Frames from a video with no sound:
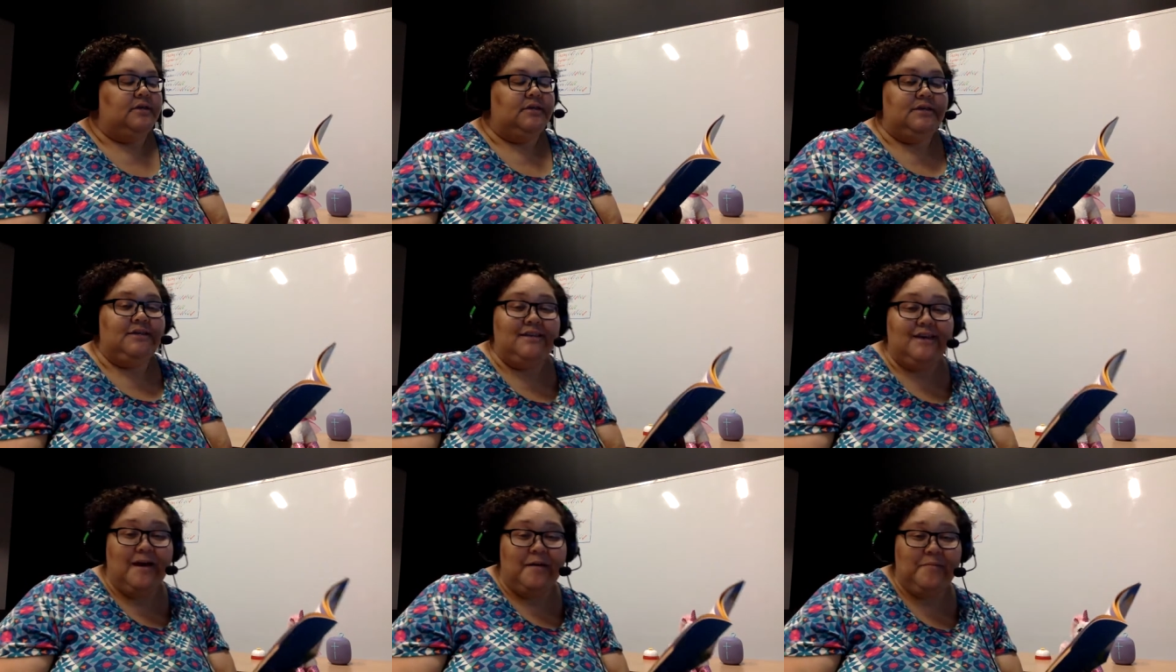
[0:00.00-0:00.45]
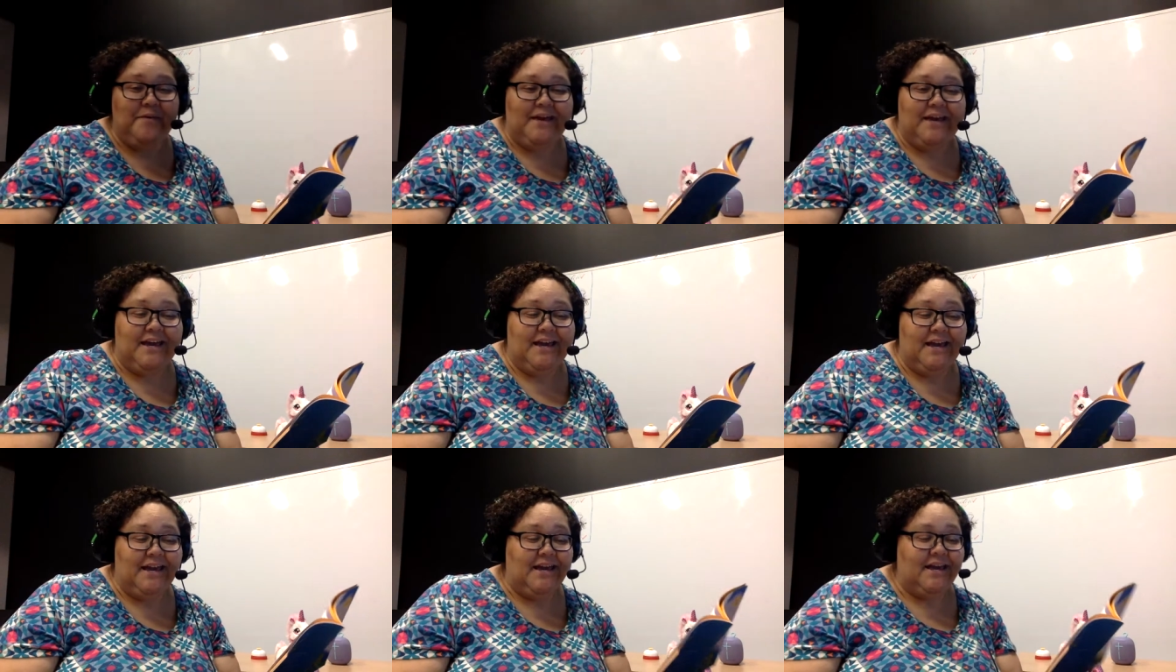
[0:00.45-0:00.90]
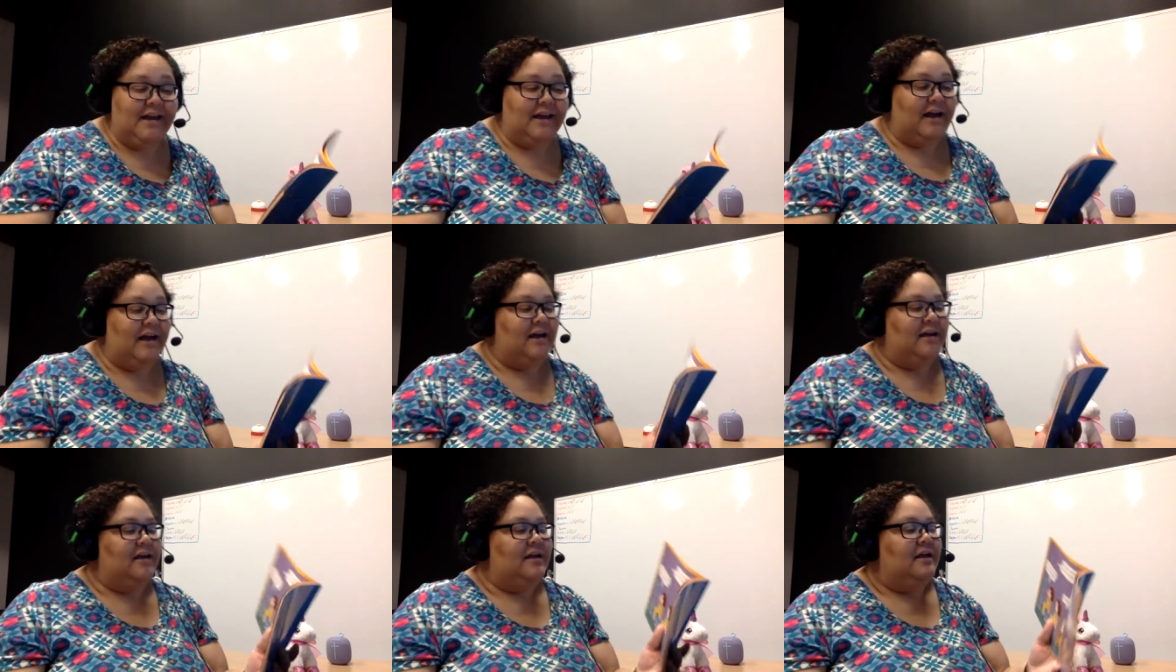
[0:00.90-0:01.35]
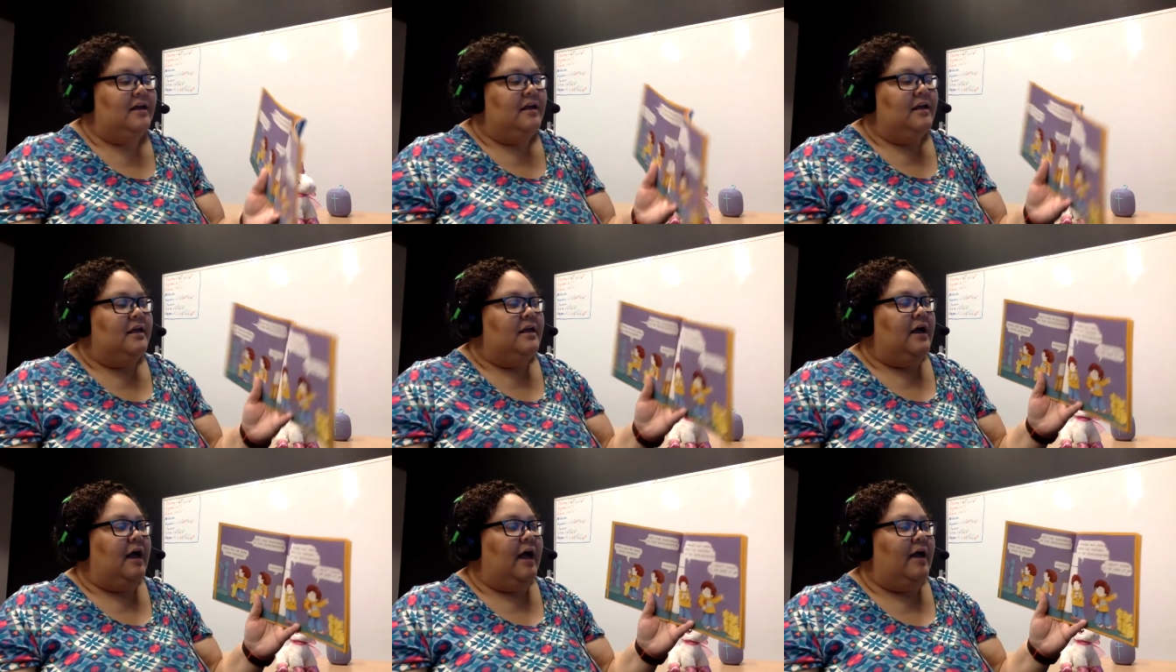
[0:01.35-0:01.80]
Yummy!
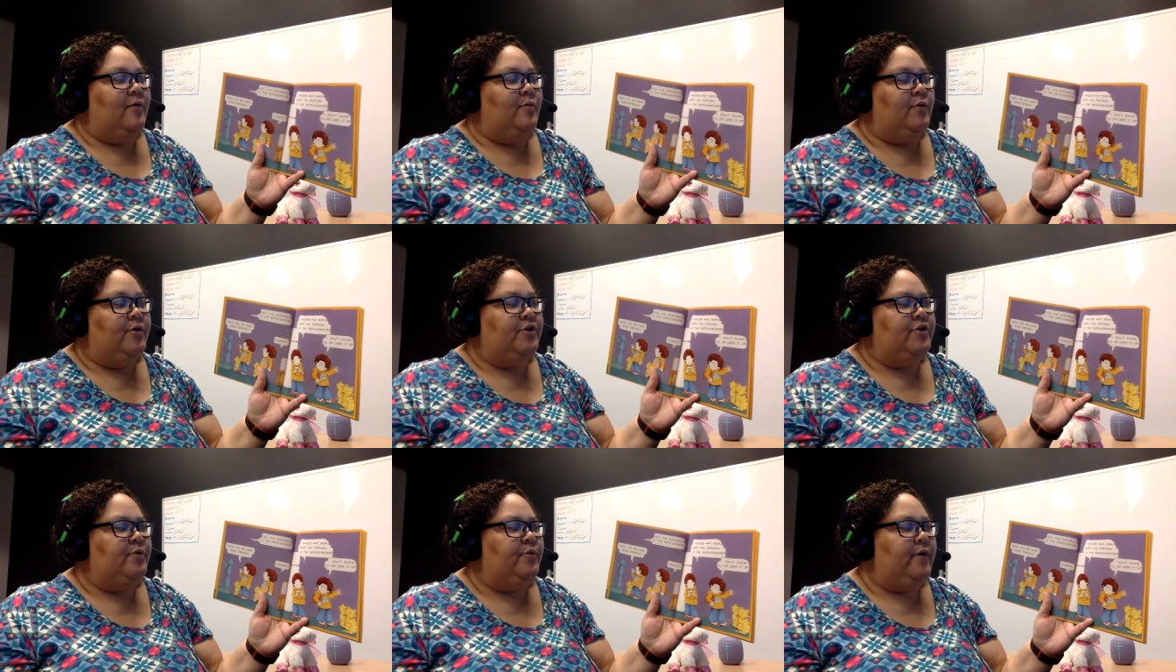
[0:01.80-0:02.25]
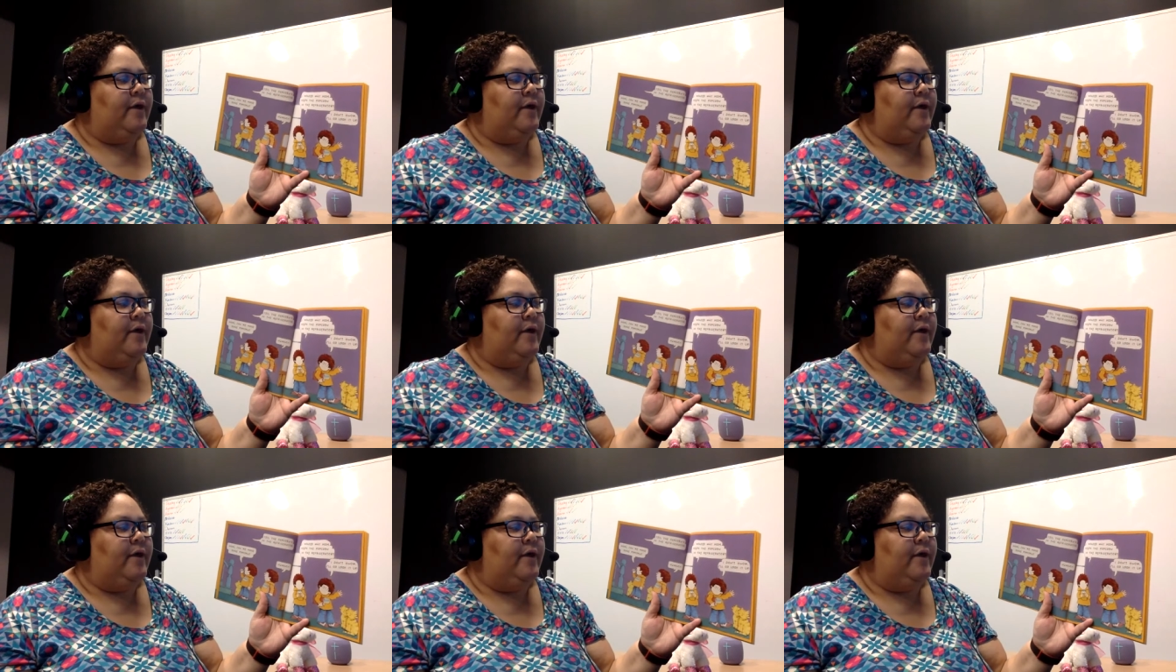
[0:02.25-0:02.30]
I wonder